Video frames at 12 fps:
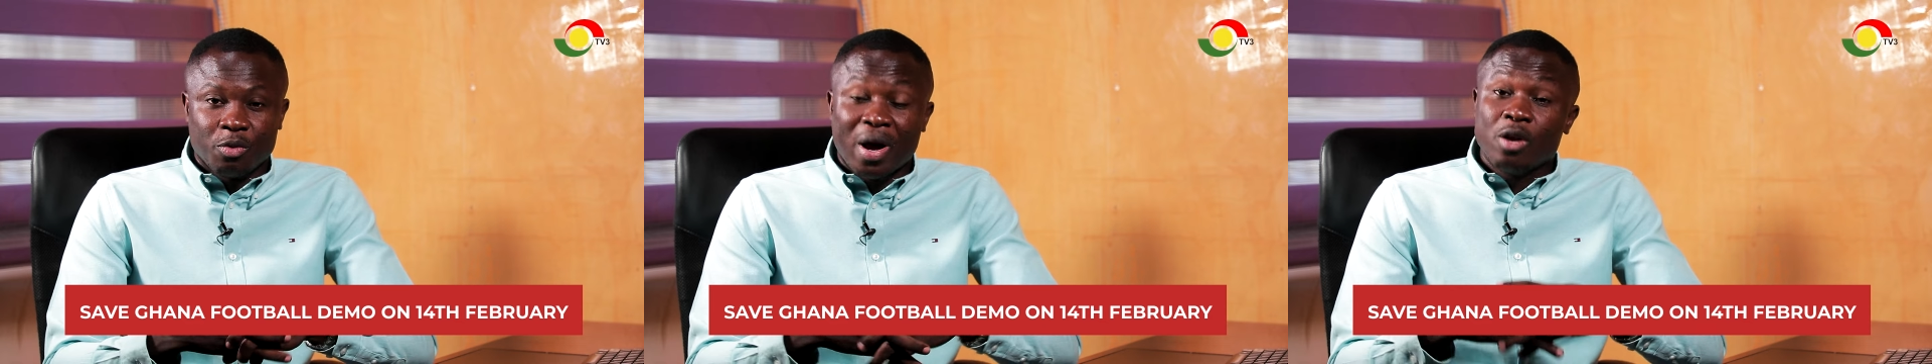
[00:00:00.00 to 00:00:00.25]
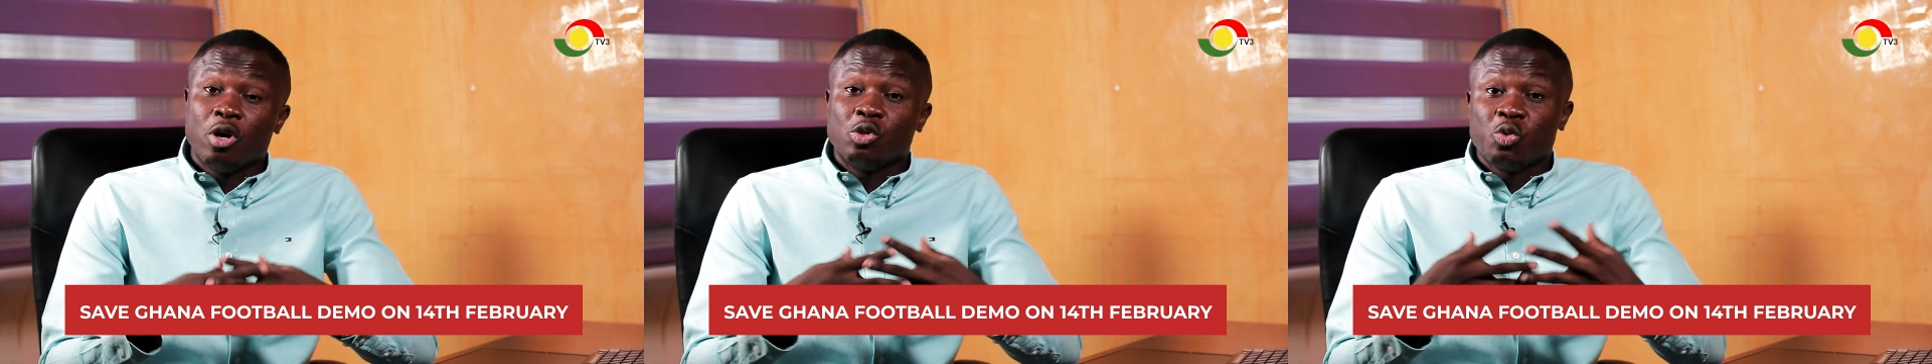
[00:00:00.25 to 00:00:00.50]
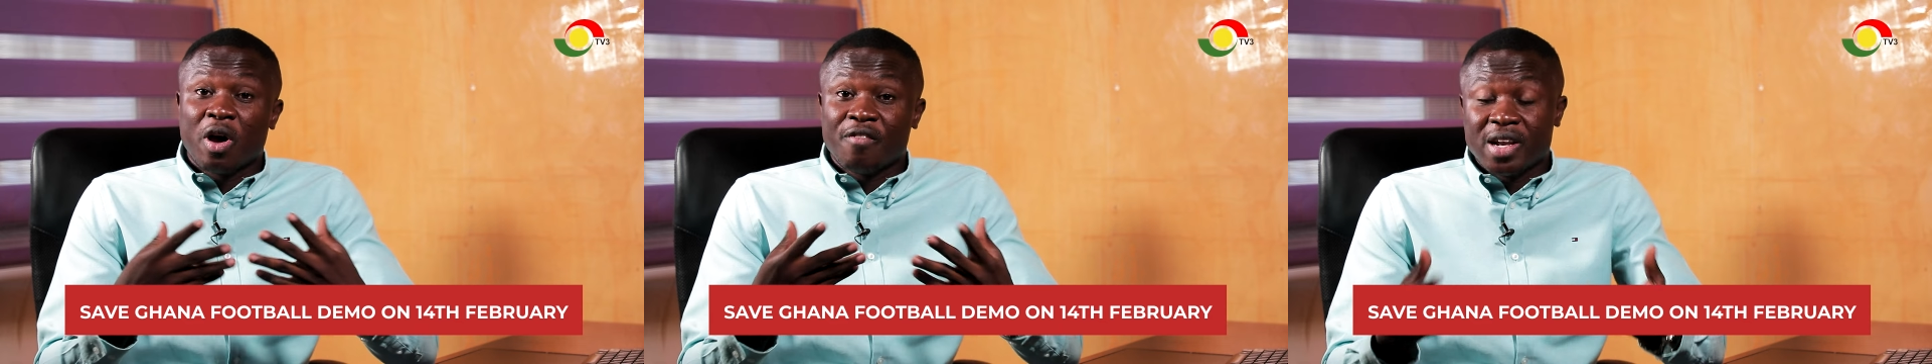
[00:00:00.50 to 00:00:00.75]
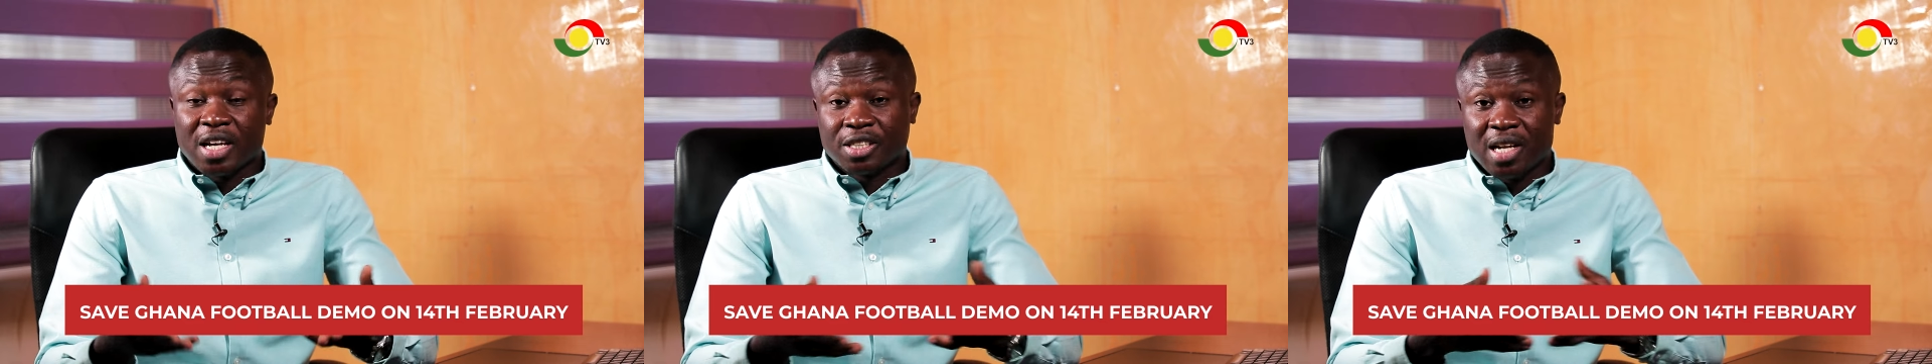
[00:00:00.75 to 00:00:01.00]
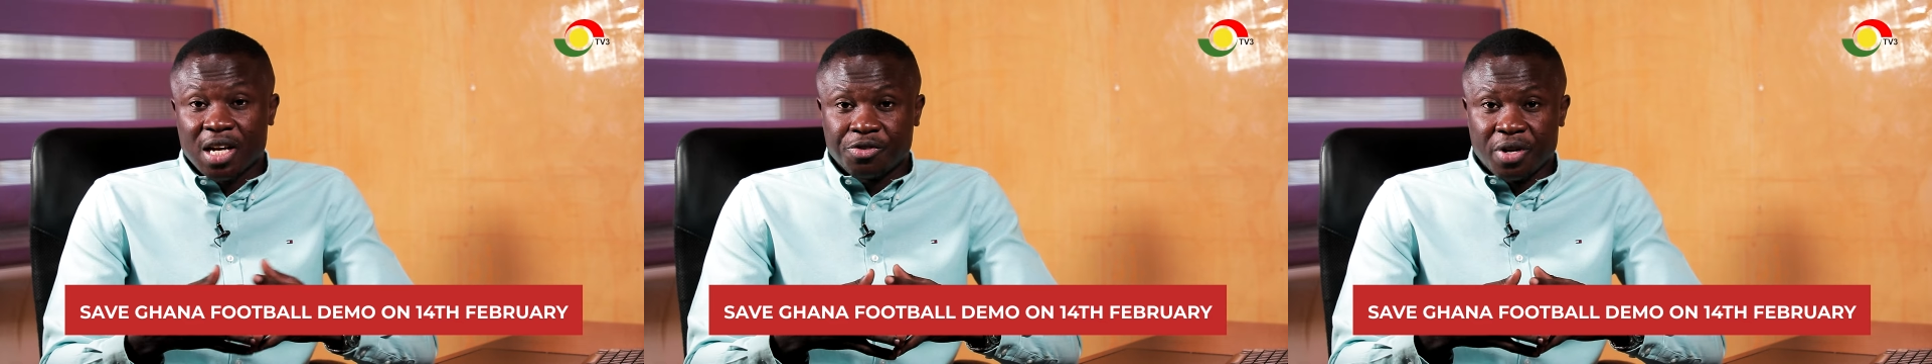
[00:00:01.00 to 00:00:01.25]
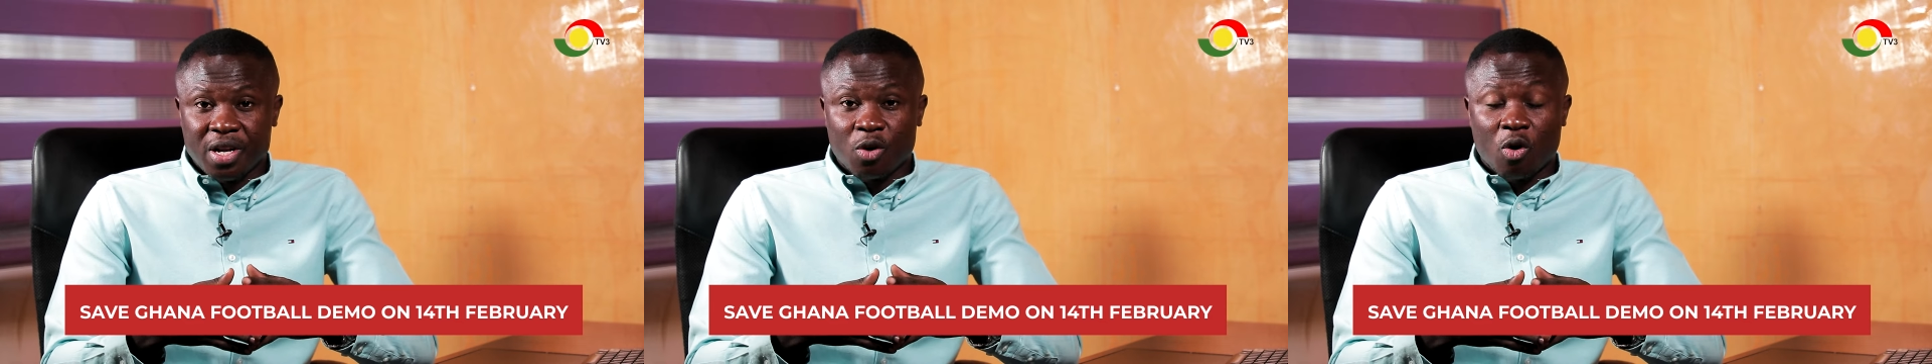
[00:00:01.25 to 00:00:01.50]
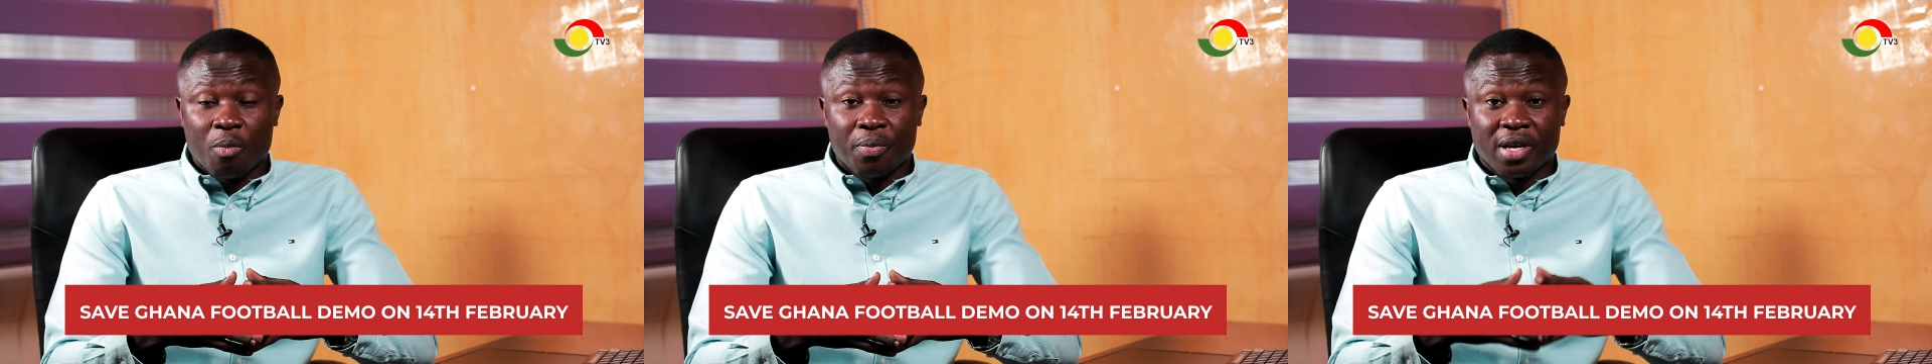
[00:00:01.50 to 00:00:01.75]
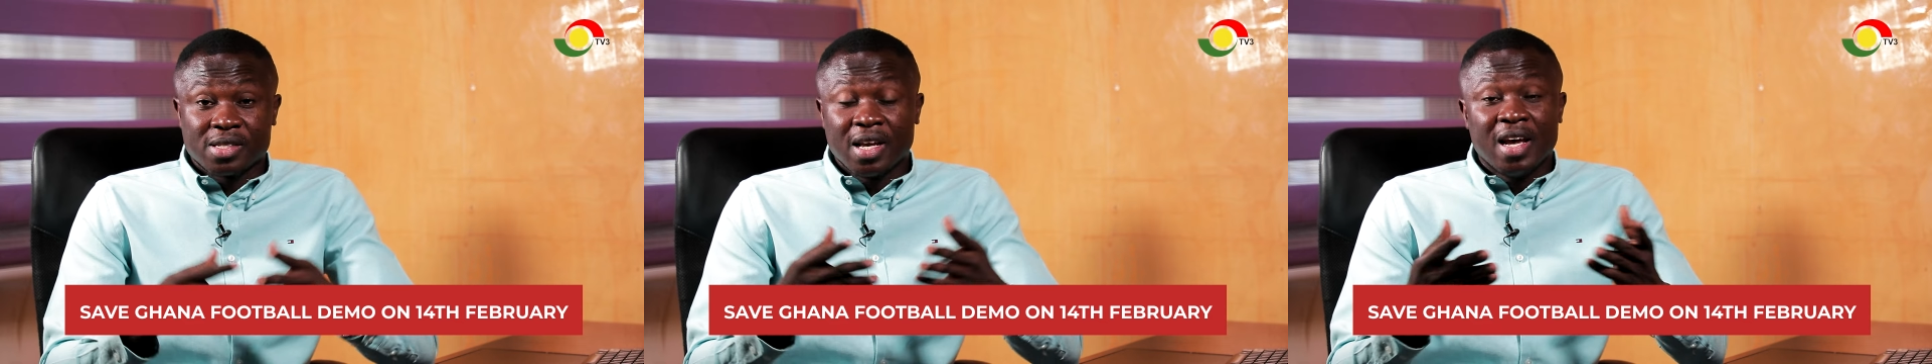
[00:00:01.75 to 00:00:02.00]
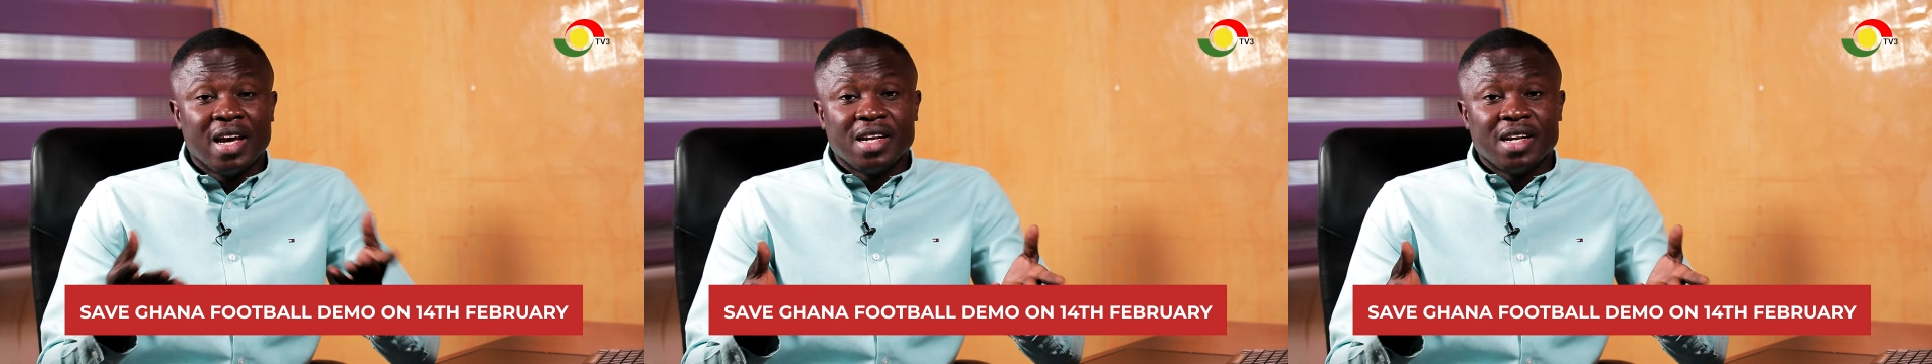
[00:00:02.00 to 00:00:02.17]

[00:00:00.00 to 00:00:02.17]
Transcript: Why don't we have a national training complex?